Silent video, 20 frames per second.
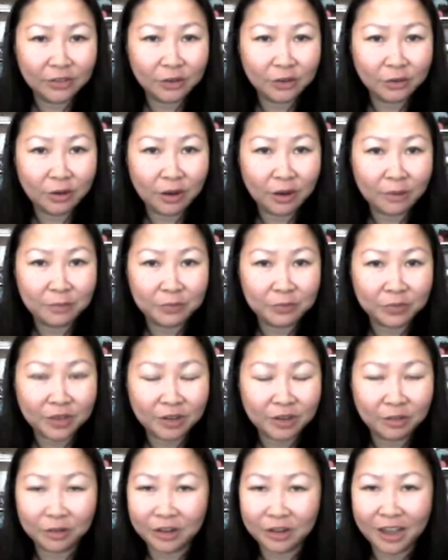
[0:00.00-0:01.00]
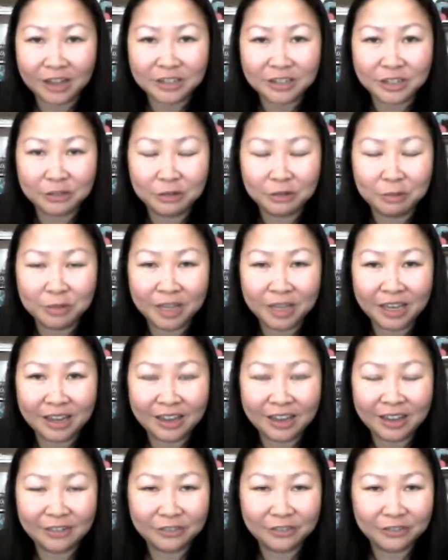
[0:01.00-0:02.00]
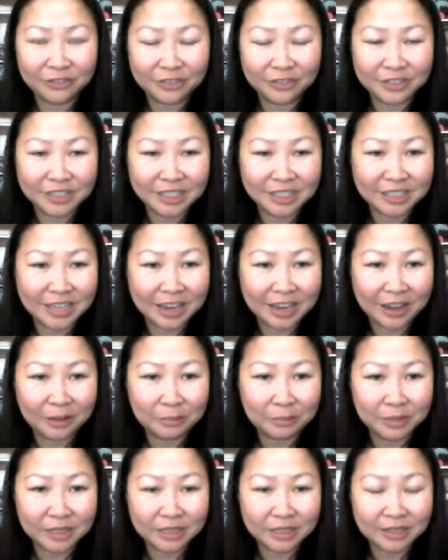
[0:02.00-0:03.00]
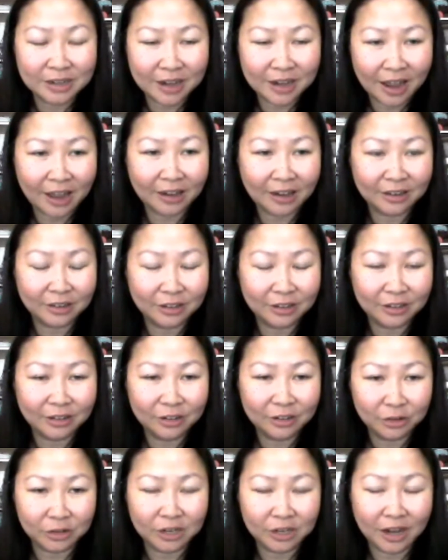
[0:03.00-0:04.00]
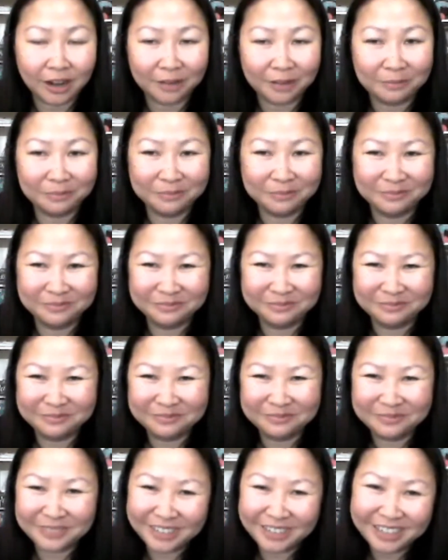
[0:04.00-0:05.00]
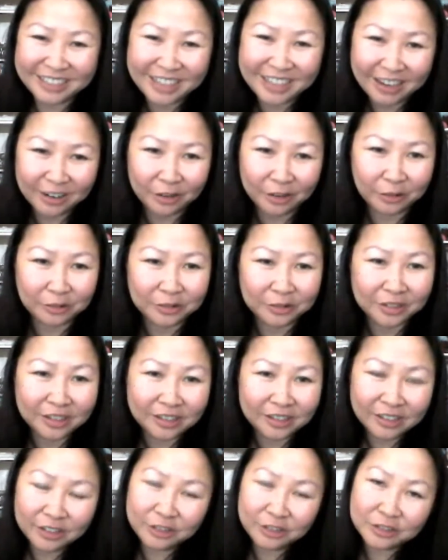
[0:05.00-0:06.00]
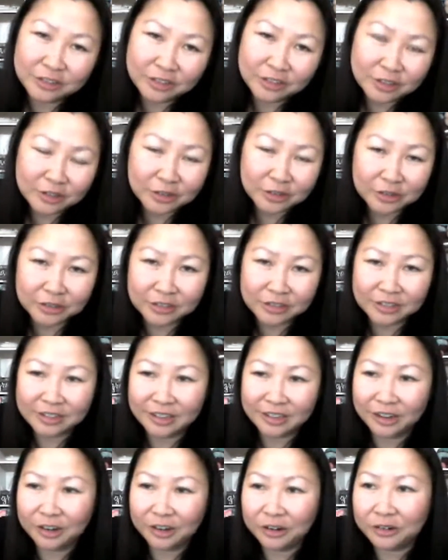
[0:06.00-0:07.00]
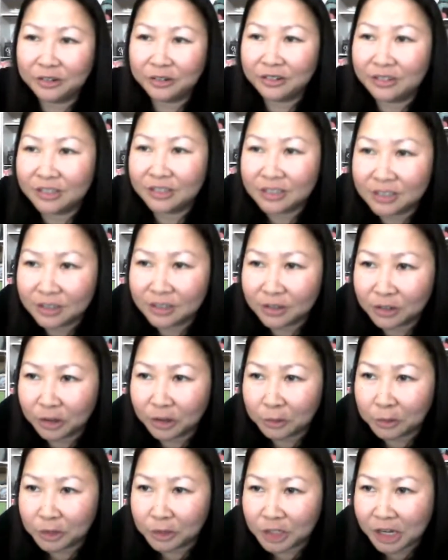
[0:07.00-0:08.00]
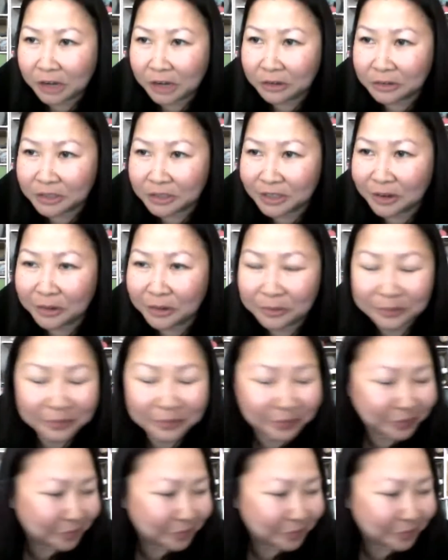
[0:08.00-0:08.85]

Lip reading: If you or catch the replay if 6 a.m. is not your time, because I know there's you know, this is a global channel, so.